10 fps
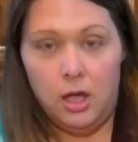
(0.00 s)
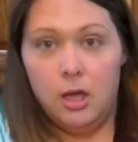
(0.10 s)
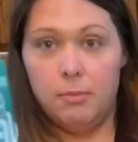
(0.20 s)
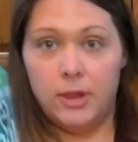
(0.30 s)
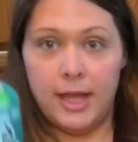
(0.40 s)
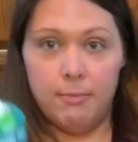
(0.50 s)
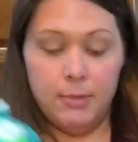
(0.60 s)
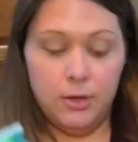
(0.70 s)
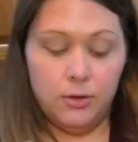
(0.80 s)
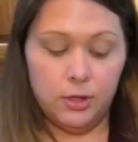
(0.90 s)
plant
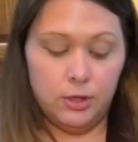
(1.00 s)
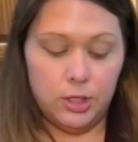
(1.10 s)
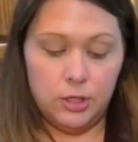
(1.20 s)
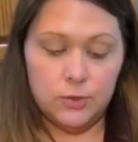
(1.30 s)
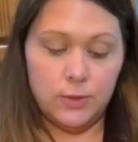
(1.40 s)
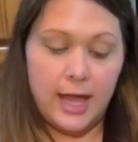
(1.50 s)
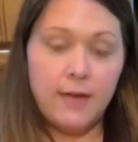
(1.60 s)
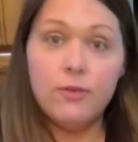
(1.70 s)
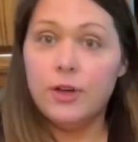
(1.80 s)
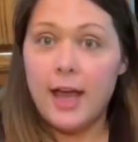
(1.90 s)
milk. You can use
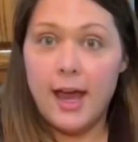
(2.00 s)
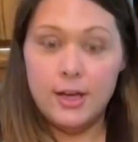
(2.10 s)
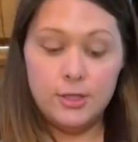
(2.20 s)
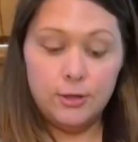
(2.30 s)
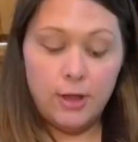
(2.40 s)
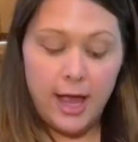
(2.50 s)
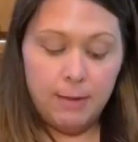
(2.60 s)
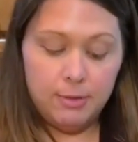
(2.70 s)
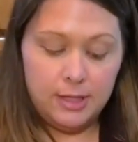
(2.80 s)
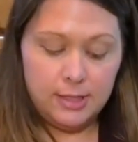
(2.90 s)
whatever kind you
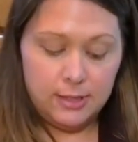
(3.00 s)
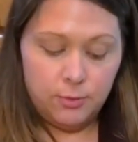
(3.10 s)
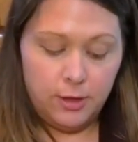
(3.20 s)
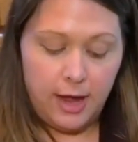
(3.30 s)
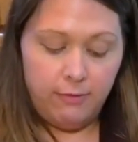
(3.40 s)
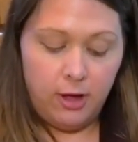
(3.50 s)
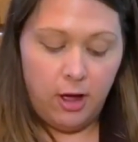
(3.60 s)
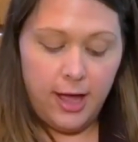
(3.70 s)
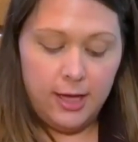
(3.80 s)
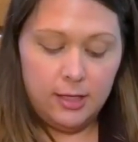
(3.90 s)
like, but this is what I've
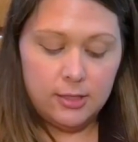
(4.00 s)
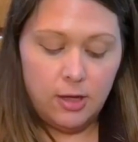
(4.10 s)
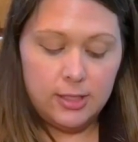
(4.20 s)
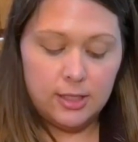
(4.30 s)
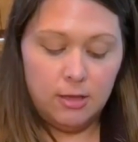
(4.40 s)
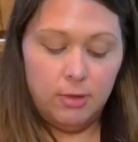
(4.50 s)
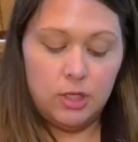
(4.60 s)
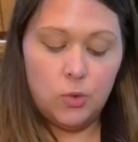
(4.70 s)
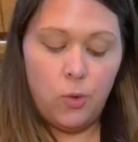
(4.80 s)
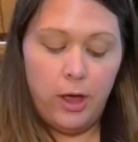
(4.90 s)
got. So it's going to be
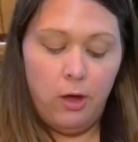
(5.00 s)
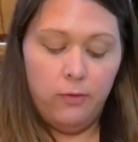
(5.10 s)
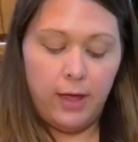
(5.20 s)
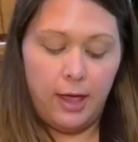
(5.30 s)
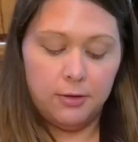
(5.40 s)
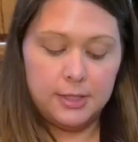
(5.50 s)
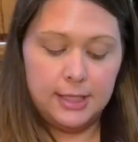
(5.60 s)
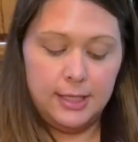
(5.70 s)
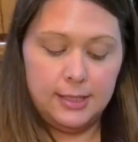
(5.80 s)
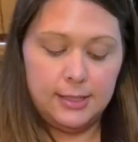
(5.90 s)
12
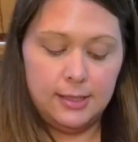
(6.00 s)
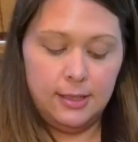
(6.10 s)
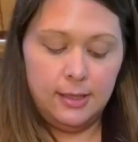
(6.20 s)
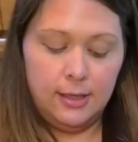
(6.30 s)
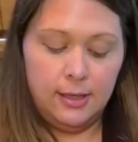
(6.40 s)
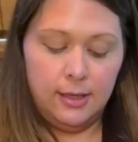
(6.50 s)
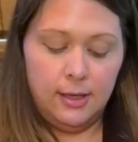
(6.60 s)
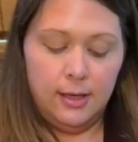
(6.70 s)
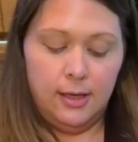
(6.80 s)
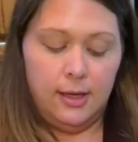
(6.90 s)
ounces.
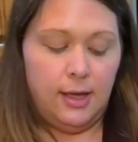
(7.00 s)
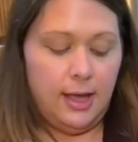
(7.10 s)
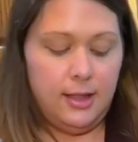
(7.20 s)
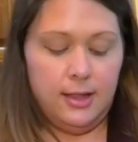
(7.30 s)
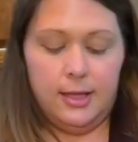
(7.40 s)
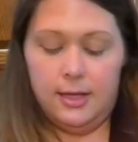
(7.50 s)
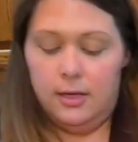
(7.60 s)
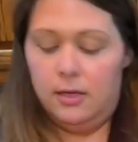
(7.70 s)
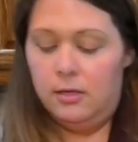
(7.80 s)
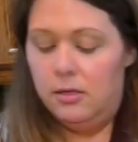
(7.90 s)
And then
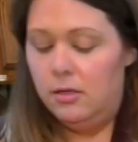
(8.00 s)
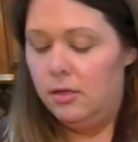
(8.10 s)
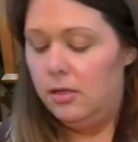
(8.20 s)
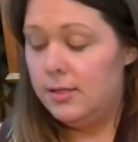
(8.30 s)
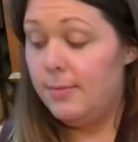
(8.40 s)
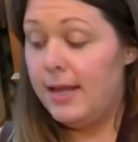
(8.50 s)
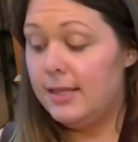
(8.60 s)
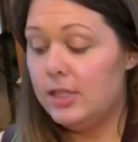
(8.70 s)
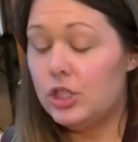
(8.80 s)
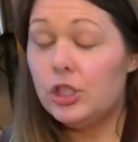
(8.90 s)
to make
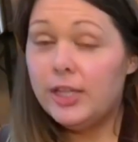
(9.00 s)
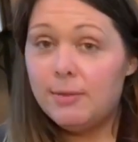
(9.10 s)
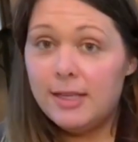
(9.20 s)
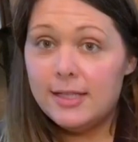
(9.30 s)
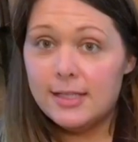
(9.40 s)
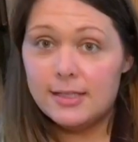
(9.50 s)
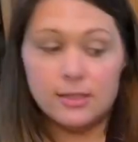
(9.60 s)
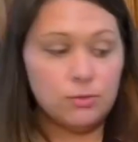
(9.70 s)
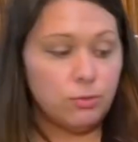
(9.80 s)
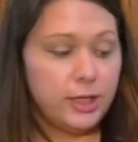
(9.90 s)
this creamy, since
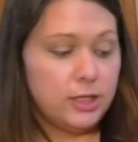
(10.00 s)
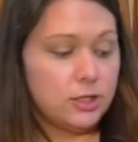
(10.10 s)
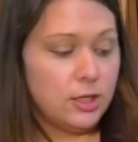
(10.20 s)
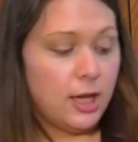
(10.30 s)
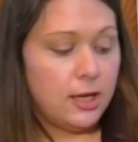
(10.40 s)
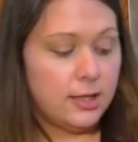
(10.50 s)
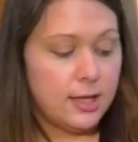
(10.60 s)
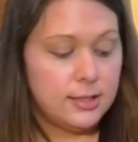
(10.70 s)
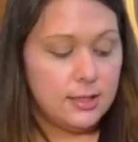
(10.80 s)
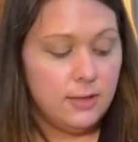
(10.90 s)
it's rich and
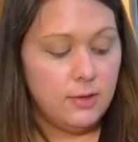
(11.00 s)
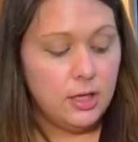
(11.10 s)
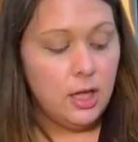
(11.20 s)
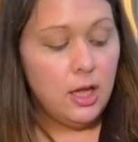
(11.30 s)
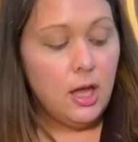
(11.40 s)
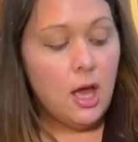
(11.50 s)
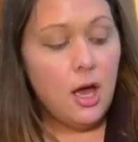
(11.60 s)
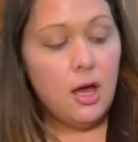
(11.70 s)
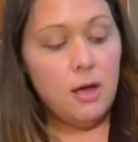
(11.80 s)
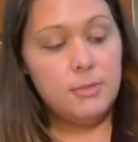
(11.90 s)
Thanksgiving
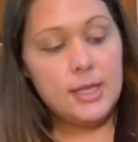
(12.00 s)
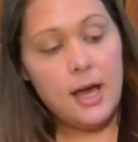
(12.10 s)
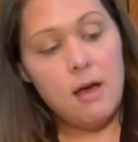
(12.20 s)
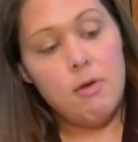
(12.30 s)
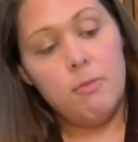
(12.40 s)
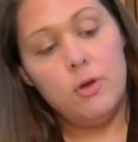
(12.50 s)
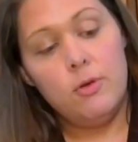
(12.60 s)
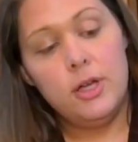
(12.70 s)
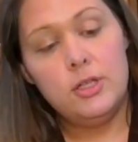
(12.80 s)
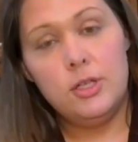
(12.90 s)
time, I'm
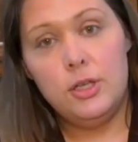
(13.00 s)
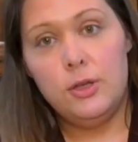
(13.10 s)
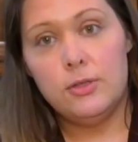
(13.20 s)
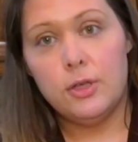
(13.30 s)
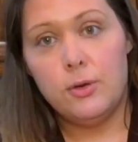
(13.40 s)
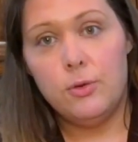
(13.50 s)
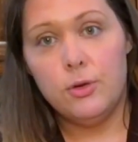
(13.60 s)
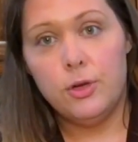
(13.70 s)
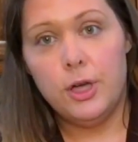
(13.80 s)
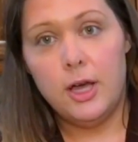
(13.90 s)
going to use
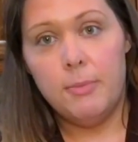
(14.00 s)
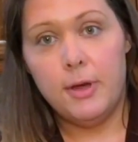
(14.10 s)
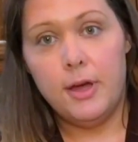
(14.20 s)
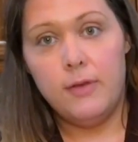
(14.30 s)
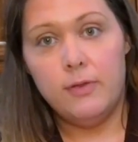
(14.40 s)
1/4 cup of